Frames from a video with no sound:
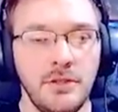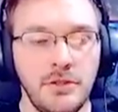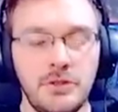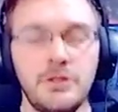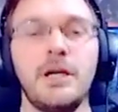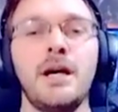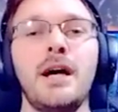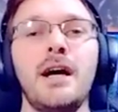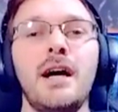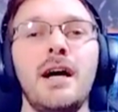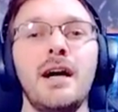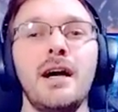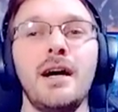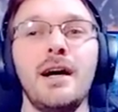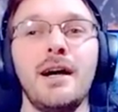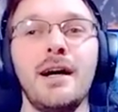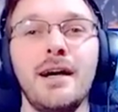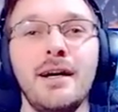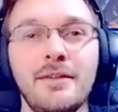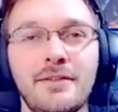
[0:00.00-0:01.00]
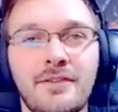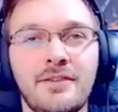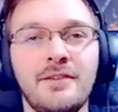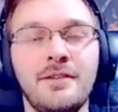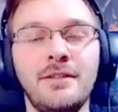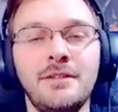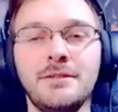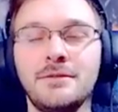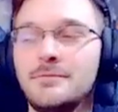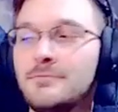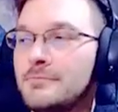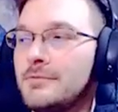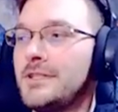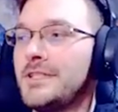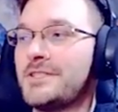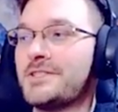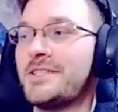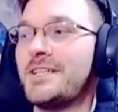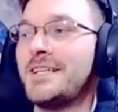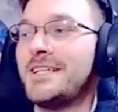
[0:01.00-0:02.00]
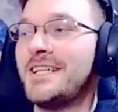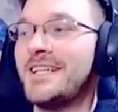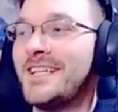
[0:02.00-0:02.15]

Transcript: about it. And after my play sessions,